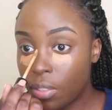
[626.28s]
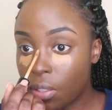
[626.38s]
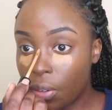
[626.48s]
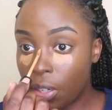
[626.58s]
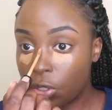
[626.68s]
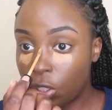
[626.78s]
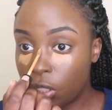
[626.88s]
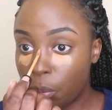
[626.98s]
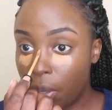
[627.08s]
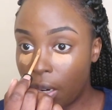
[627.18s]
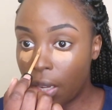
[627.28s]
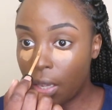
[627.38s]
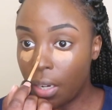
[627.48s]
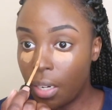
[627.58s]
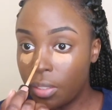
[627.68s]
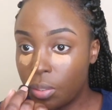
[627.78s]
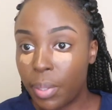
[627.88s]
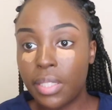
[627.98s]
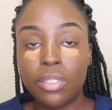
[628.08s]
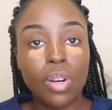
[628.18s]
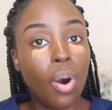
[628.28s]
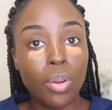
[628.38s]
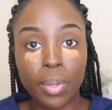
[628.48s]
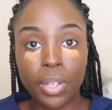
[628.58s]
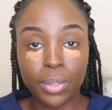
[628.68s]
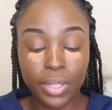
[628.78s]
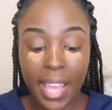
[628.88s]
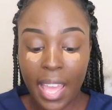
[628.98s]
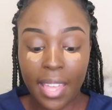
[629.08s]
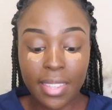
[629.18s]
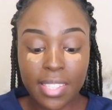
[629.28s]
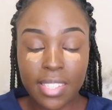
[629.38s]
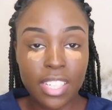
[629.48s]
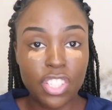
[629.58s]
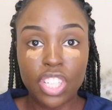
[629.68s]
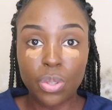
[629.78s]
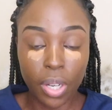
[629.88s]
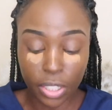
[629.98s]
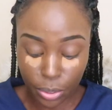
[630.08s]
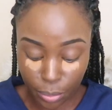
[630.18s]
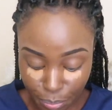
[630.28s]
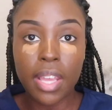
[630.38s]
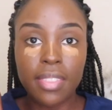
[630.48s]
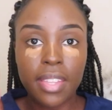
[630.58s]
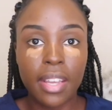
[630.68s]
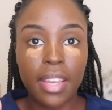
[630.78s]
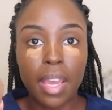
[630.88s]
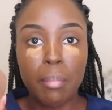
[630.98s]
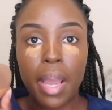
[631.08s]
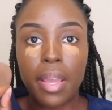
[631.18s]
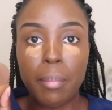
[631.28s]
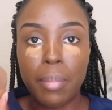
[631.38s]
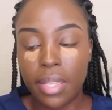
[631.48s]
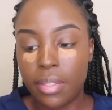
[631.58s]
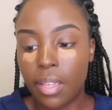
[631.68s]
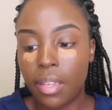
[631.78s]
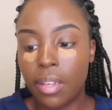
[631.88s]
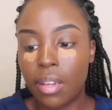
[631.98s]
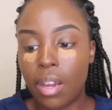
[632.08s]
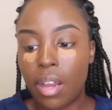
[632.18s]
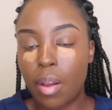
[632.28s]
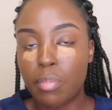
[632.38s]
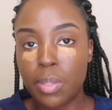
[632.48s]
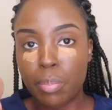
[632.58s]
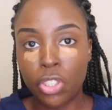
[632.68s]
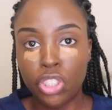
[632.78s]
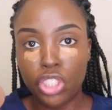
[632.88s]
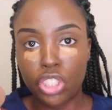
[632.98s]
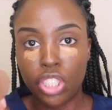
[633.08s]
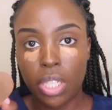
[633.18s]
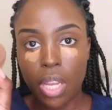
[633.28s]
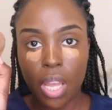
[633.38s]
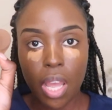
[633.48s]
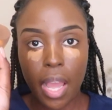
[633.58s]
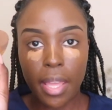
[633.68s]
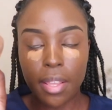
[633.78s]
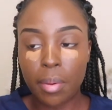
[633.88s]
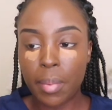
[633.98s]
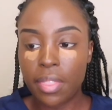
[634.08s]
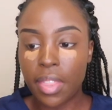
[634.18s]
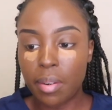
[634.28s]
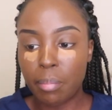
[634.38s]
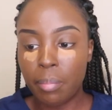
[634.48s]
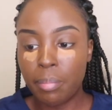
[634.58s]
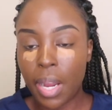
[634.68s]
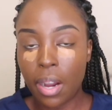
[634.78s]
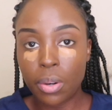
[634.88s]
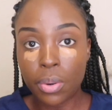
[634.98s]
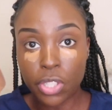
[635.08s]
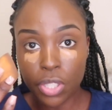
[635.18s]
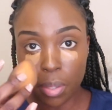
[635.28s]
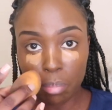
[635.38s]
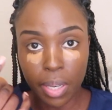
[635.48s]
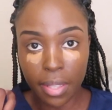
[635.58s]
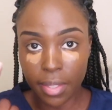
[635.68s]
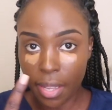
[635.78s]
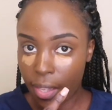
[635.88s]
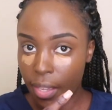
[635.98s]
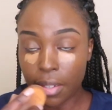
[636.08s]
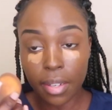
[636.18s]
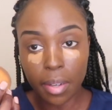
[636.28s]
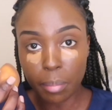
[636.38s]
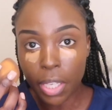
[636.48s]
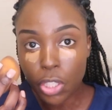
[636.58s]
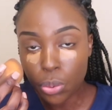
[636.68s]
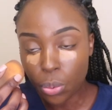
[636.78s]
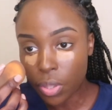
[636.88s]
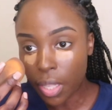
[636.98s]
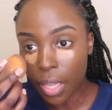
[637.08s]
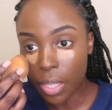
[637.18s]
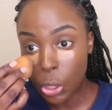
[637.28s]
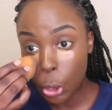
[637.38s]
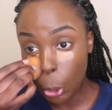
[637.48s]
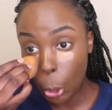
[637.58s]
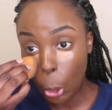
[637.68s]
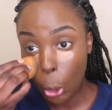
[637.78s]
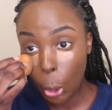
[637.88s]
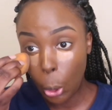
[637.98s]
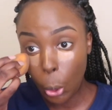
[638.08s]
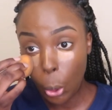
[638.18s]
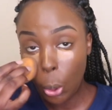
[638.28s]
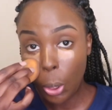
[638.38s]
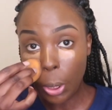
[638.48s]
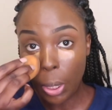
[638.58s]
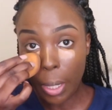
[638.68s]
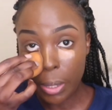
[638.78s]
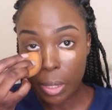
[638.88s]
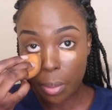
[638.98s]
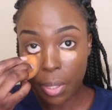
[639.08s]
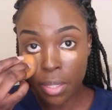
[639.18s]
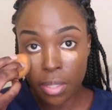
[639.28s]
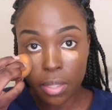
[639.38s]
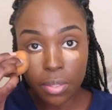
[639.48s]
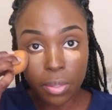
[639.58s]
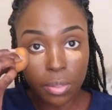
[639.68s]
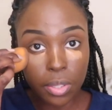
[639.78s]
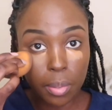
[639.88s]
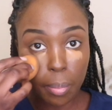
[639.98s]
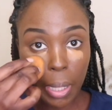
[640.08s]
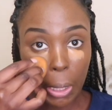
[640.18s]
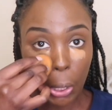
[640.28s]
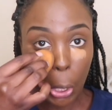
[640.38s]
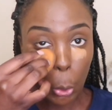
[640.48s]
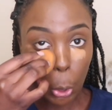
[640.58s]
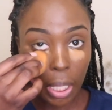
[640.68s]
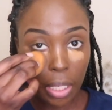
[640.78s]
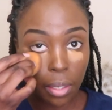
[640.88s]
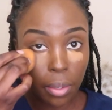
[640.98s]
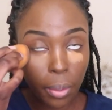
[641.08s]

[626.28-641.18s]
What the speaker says: So I'll just apply a little bit on my nose, and this is literally all I do. And then I get my blending sponge, and then I'll just blend that in and make sure that it's nicely blended. So I'll just blend that all in.